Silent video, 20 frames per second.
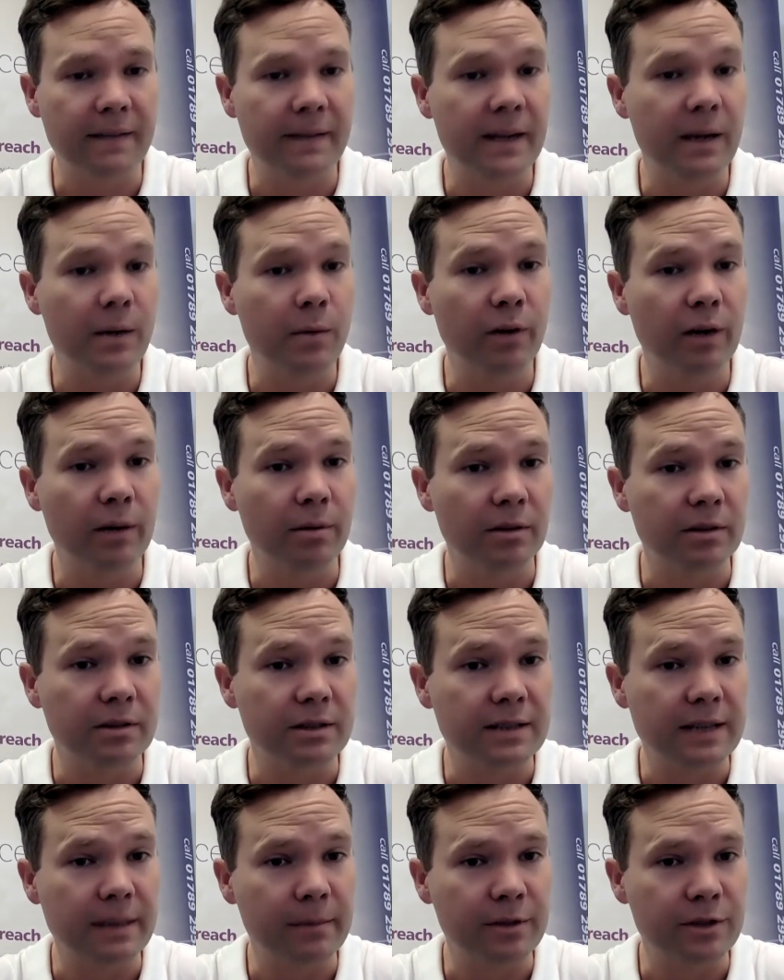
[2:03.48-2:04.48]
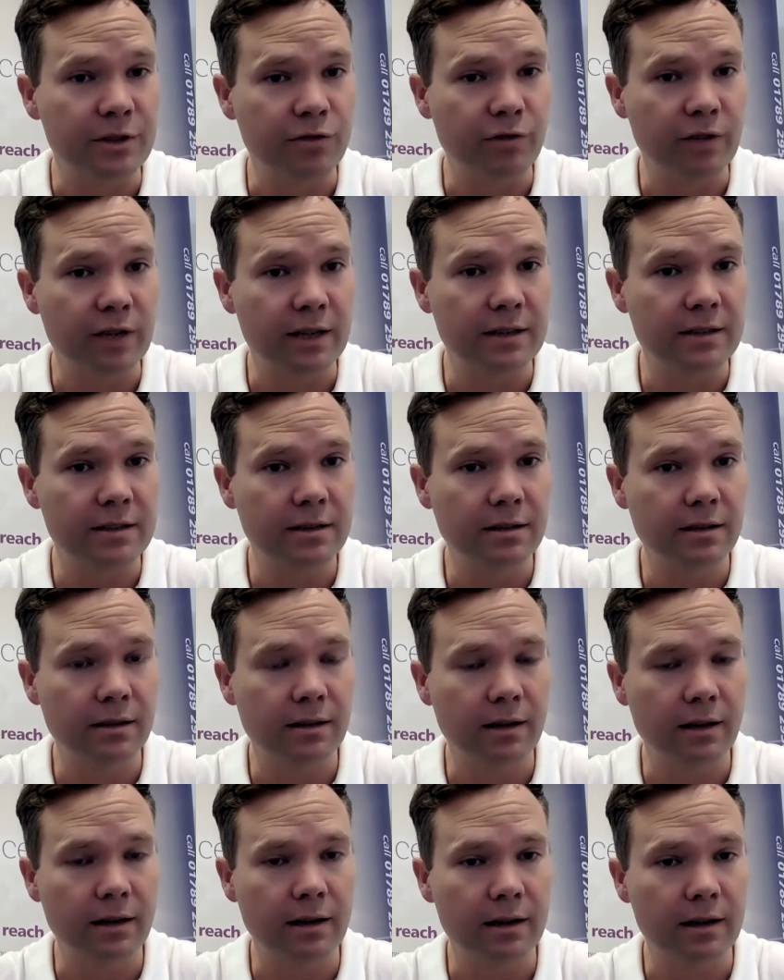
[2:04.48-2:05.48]
they were able to demonstrate
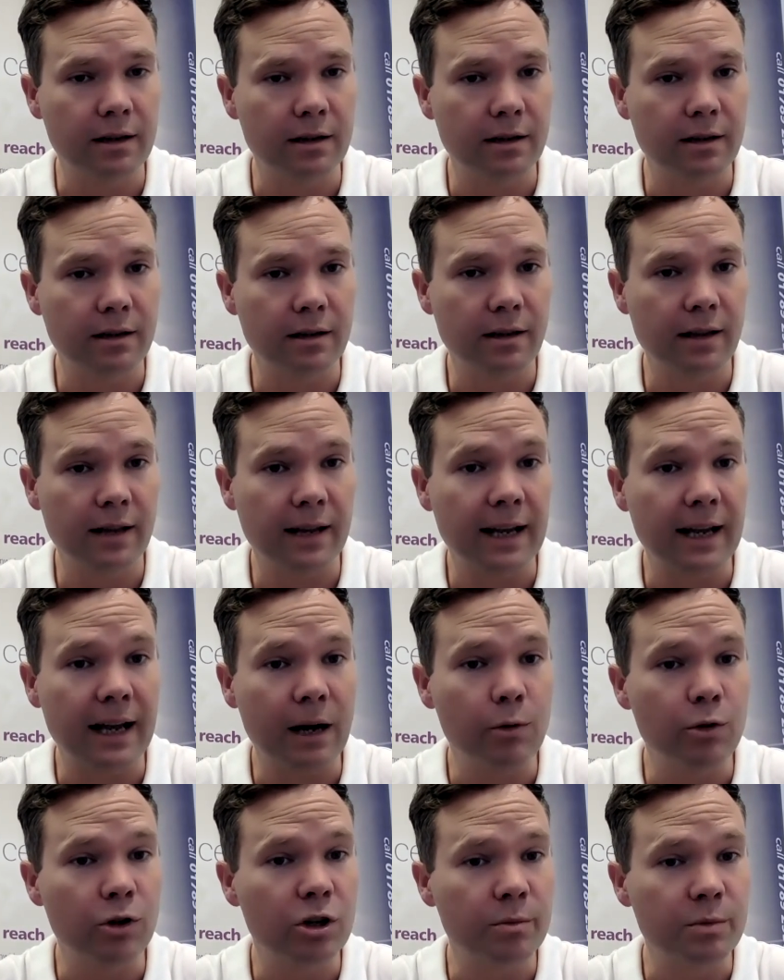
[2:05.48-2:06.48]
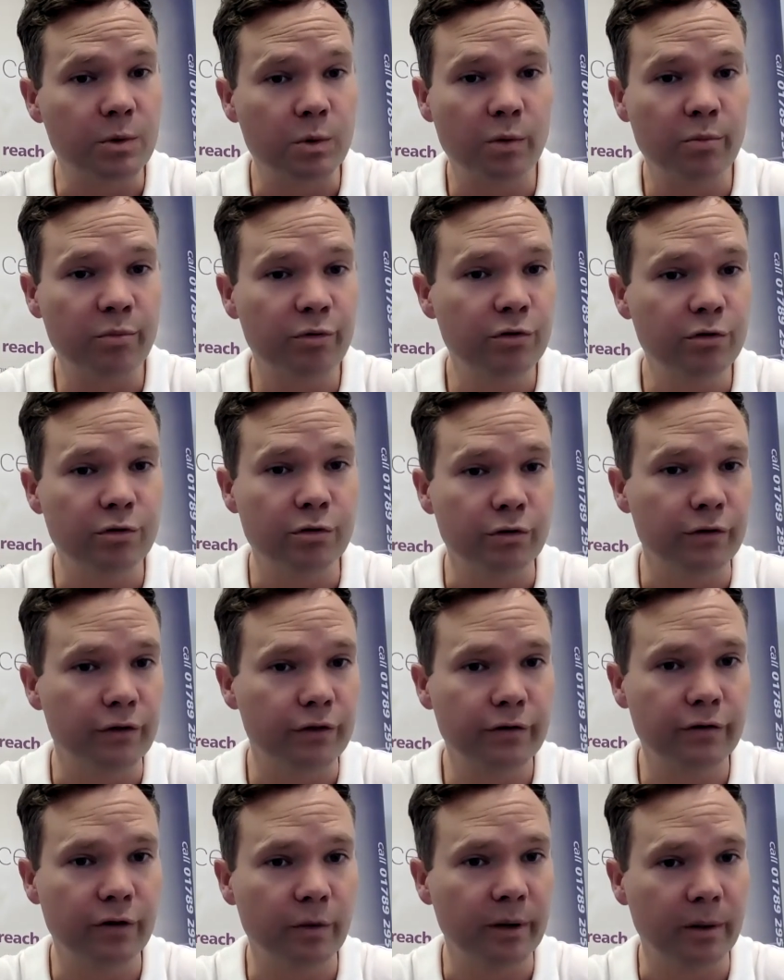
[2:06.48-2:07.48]
that our outcomes were improved
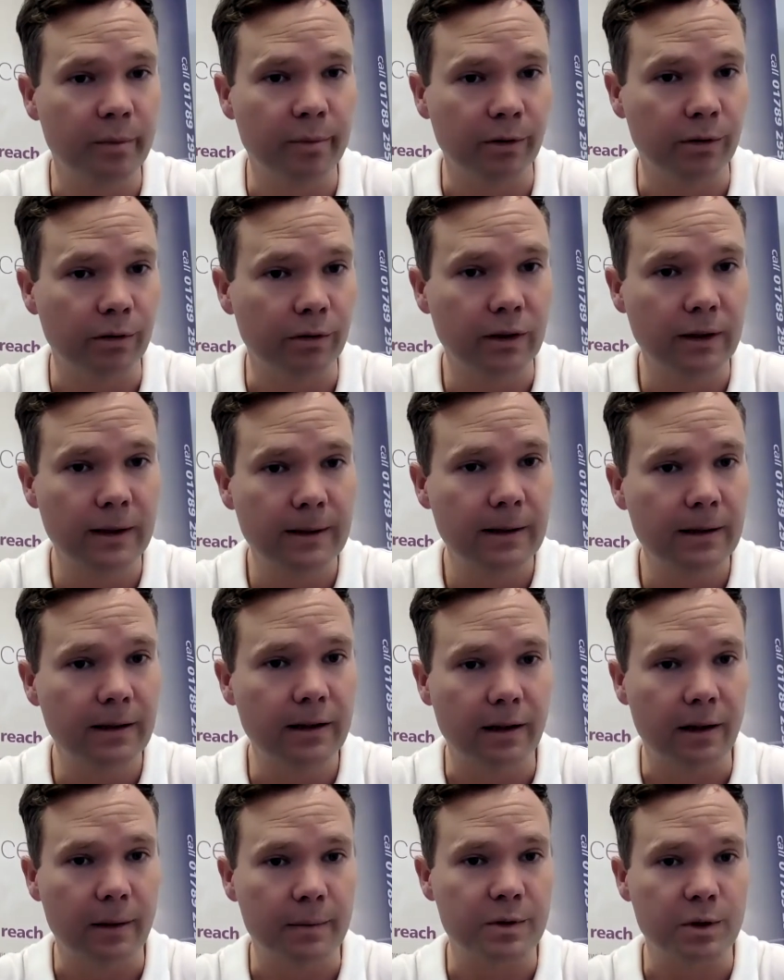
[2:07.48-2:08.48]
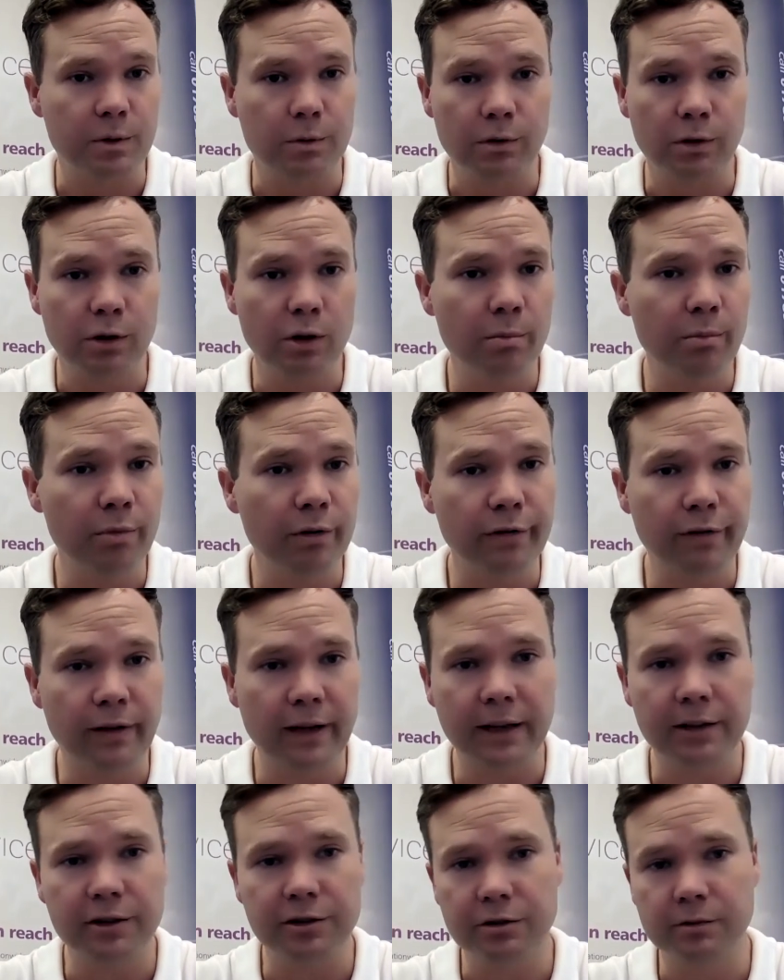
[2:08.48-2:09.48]
for people, so lumbar
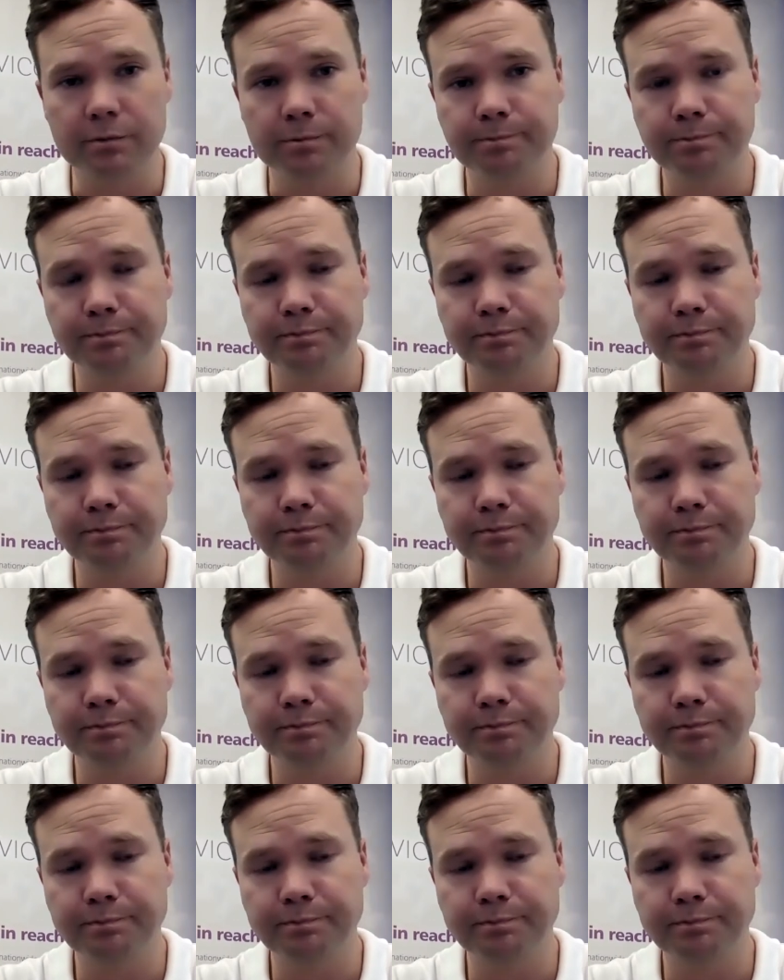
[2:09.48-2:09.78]
flexion,